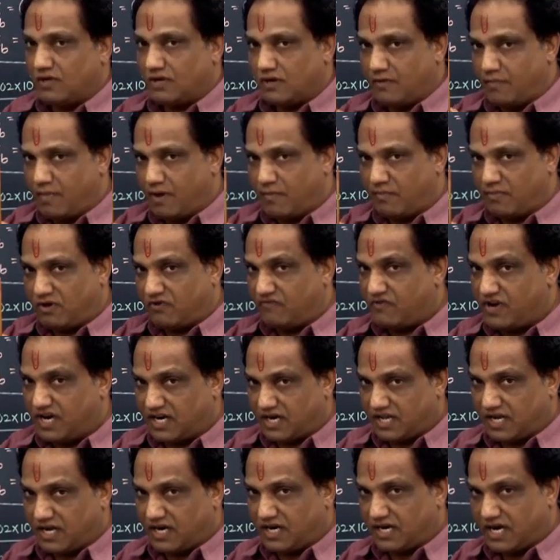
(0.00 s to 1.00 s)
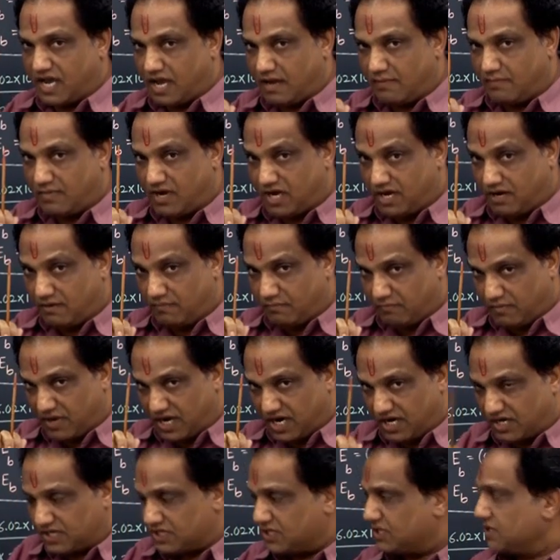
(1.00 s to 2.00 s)
Remember, we are taking time in
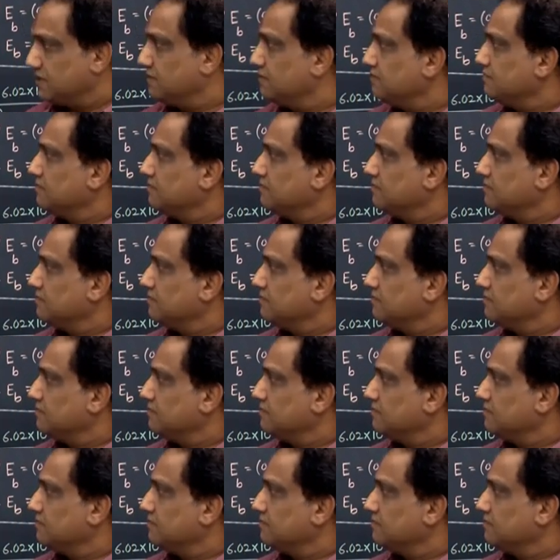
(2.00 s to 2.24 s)
minute.